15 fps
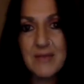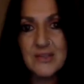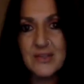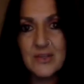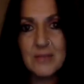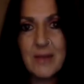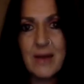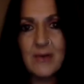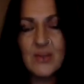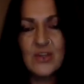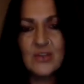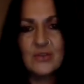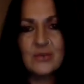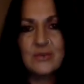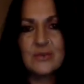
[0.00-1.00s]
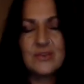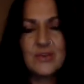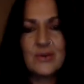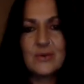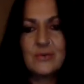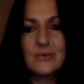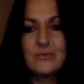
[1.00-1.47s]
It's not about you.
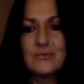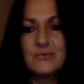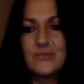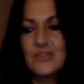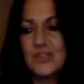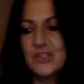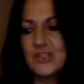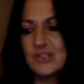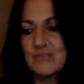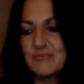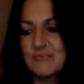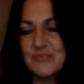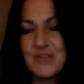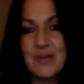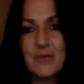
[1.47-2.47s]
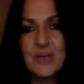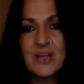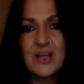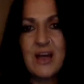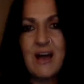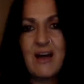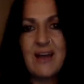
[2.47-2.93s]
So just say what
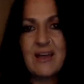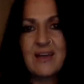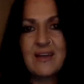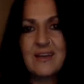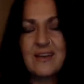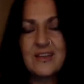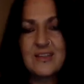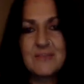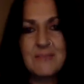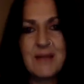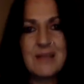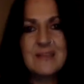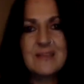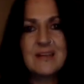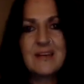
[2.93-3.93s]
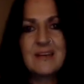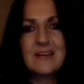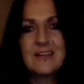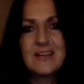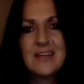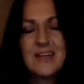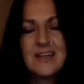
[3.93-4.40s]
you like. It doesn't
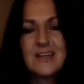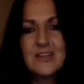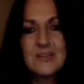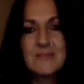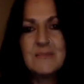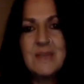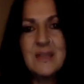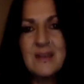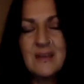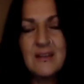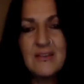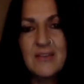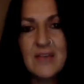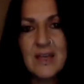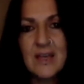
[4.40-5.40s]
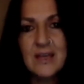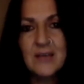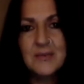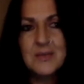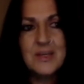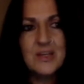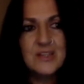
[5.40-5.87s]
matter. It doesn't mean anything,
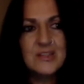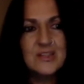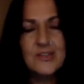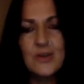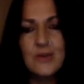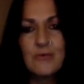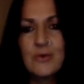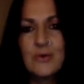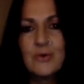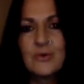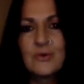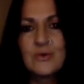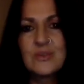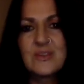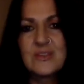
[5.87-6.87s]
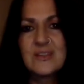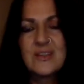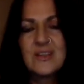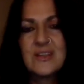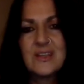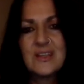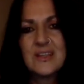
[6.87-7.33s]
because there's no rules.
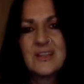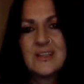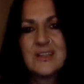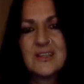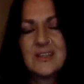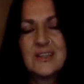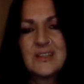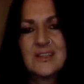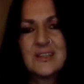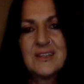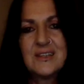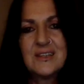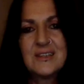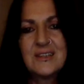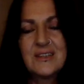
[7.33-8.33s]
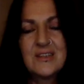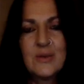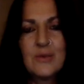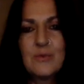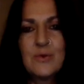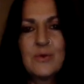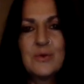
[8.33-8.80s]
There's
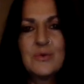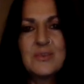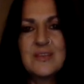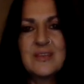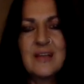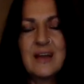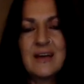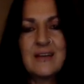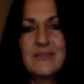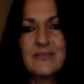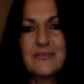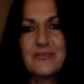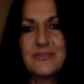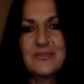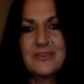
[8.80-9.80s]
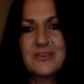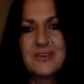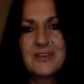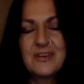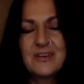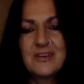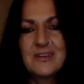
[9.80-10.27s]
no rules in life.
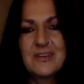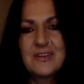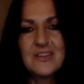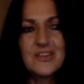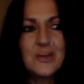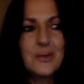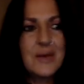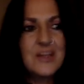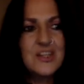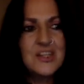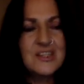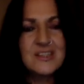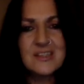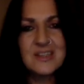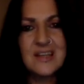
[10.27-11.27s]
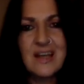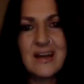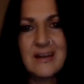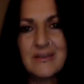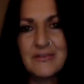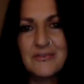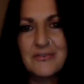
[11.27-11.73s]
There's no edges to
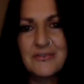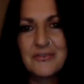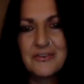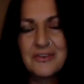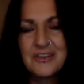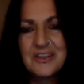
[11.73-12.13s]
life.